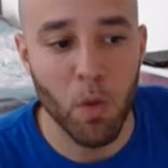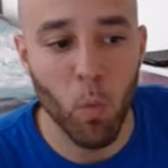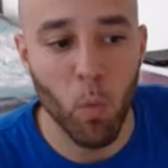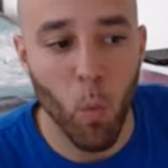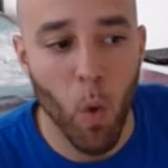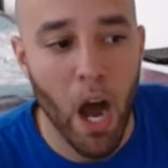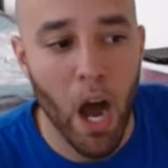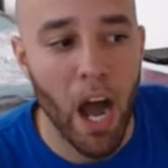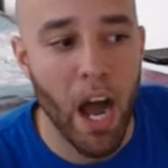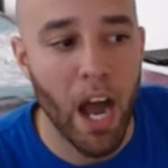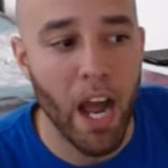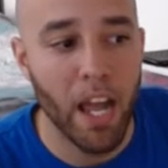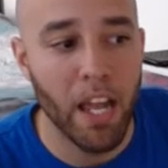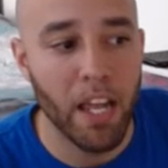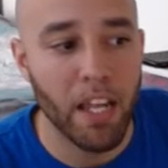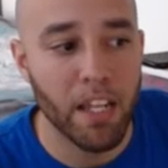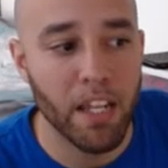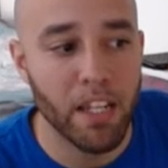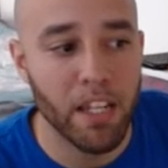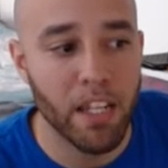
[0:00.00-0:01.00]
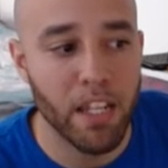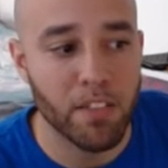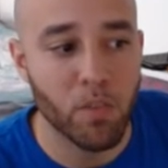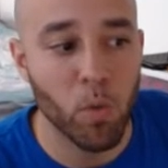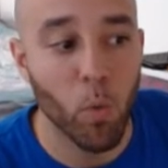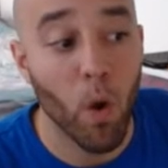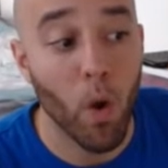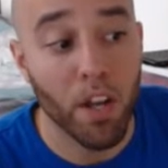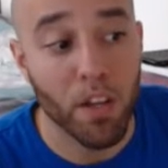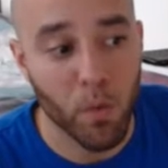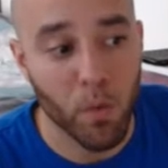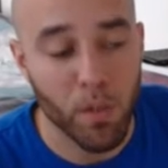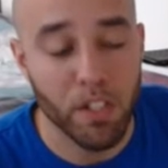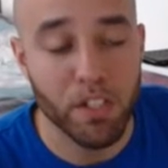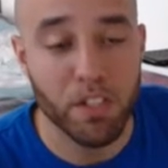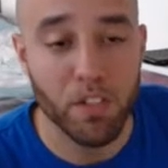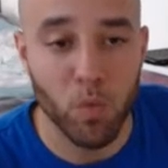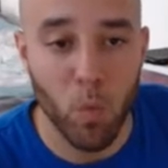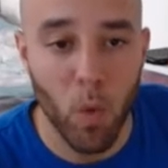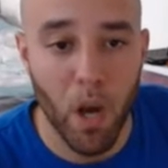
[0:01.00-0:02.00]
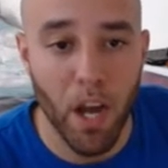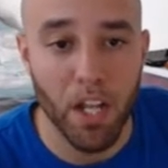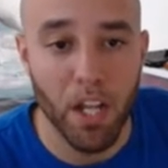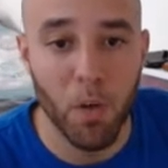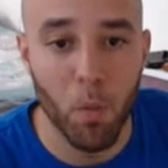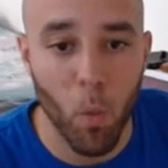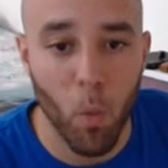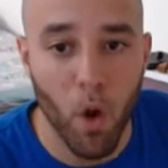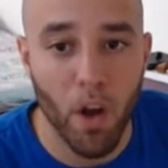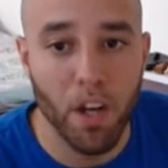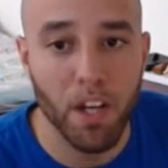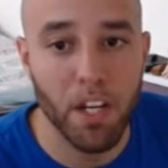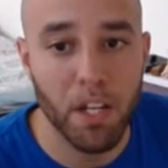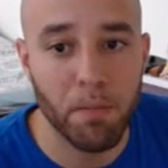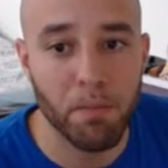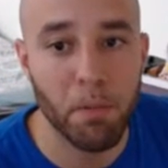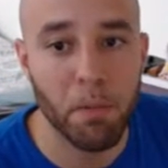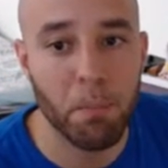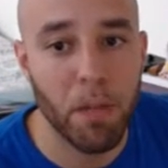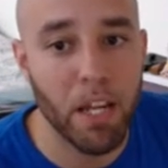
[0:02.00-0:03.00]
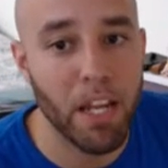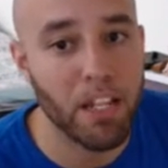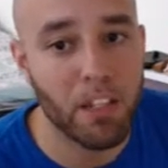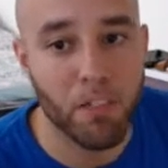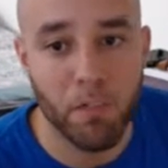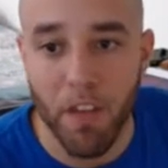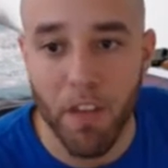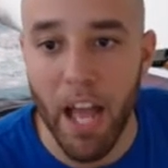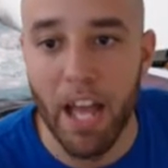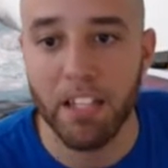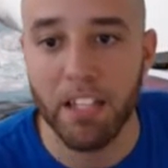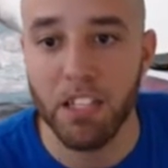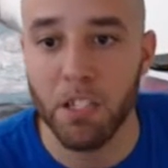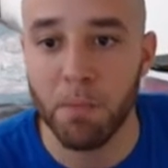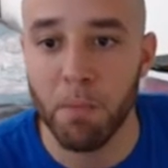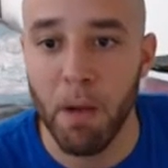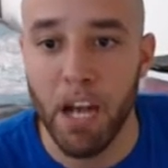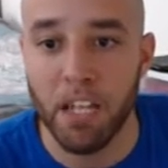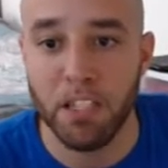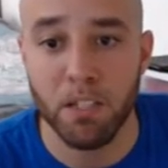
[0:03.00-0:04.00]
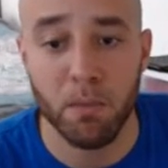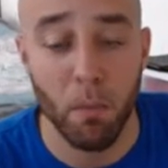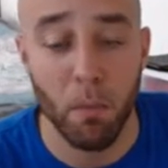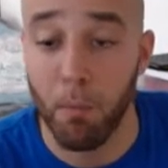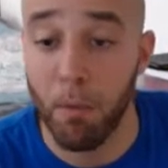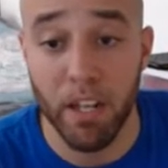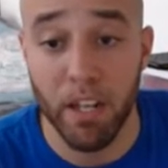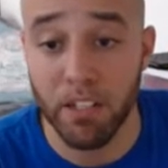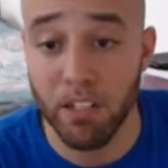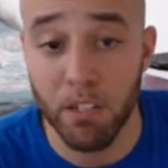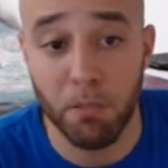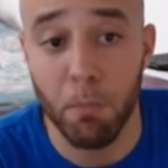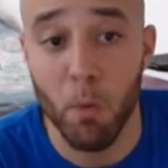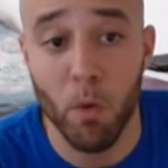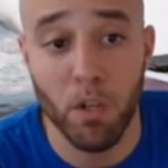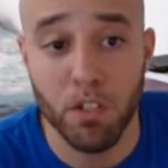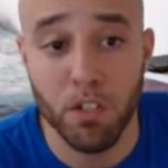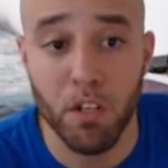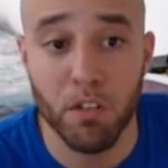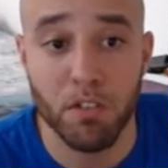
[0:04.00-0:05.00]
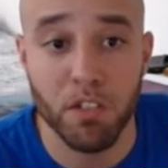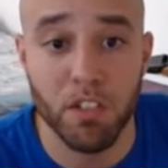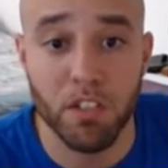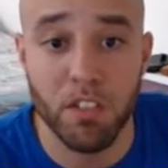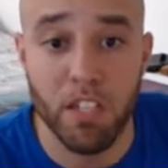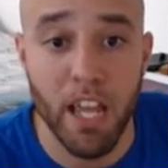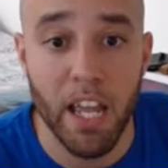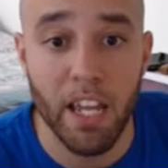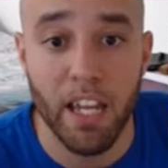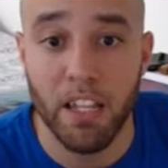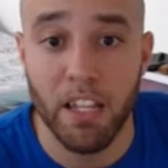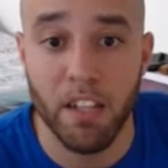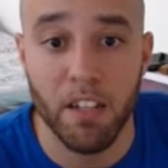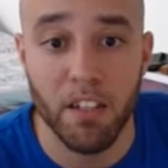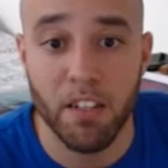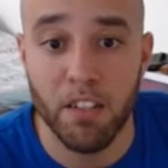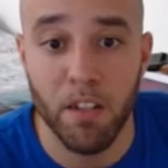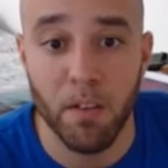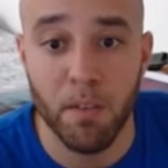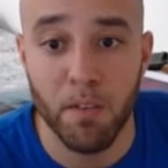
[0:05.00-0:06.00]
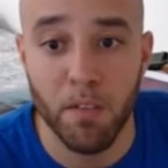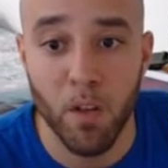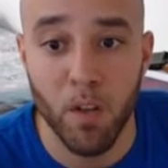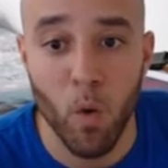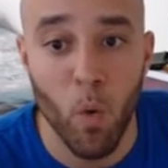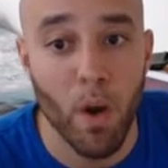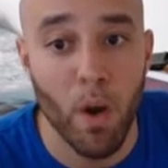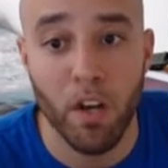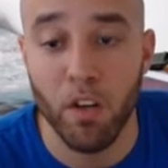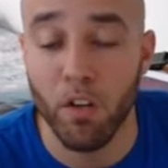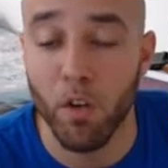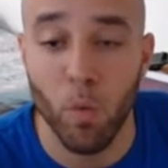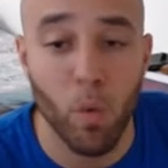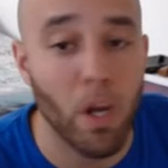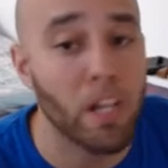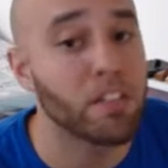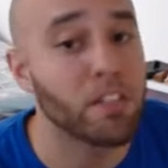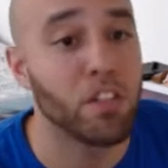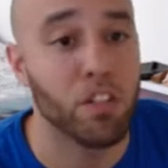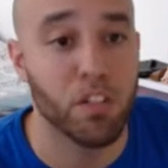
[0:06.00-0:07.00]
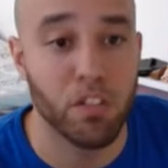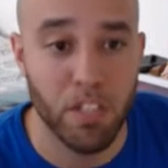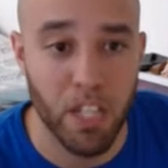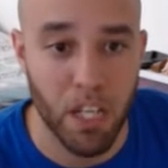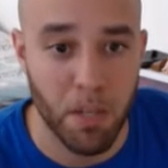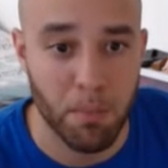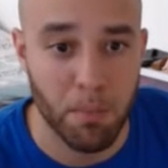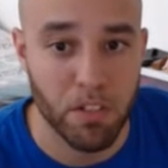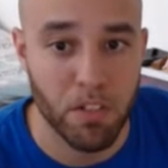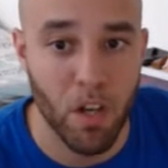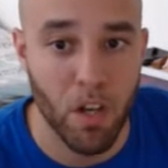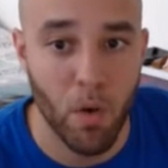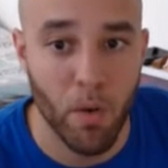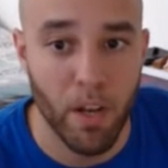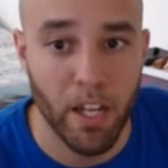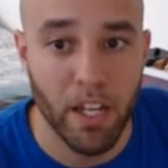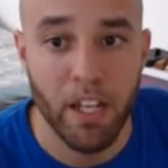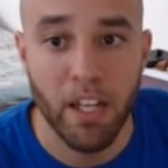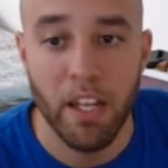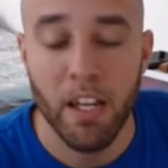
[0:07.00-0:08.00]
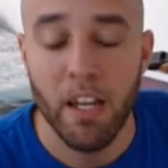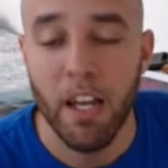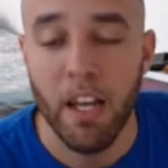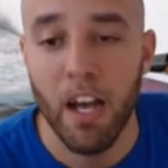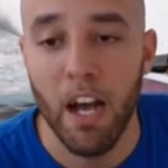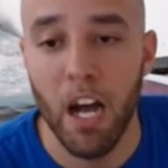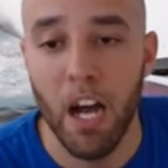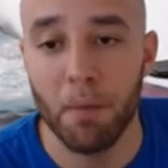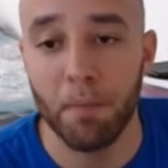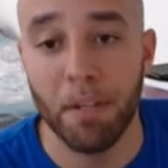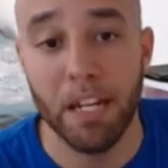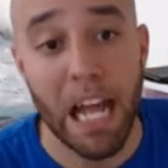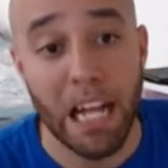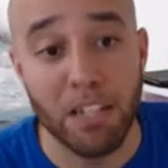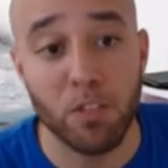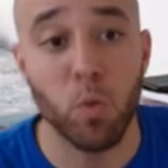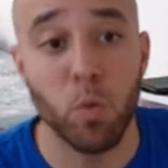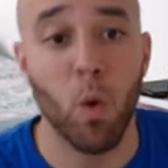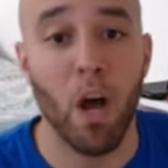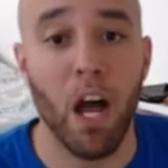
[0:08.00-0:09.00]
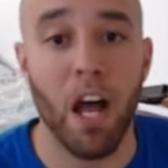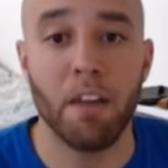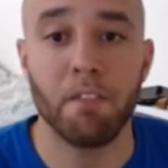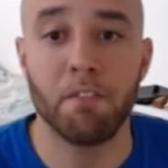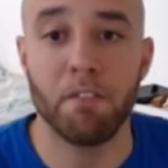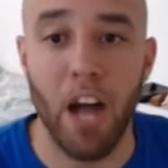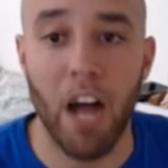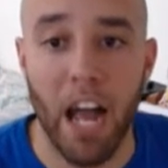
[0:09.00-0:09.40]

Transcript: why, that's one of the reasons why you want him to be as fast as possible, because the more turns he's taking, the quicker the rest of your team is going. And that's why